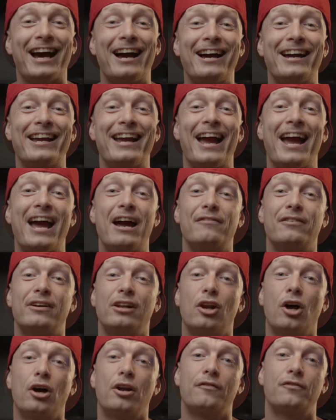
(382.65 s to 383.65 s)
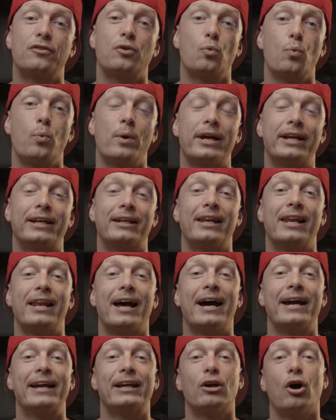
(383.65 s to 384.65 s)
I have a lot of the weight
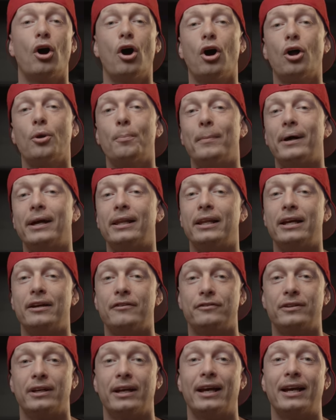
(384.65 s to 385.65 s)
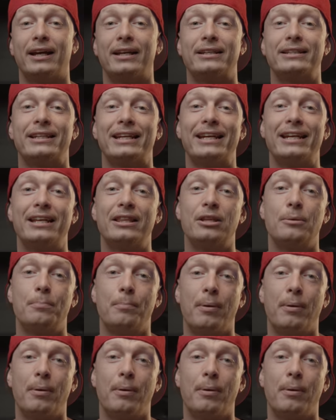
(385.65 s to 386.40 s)
lying on my left hand in the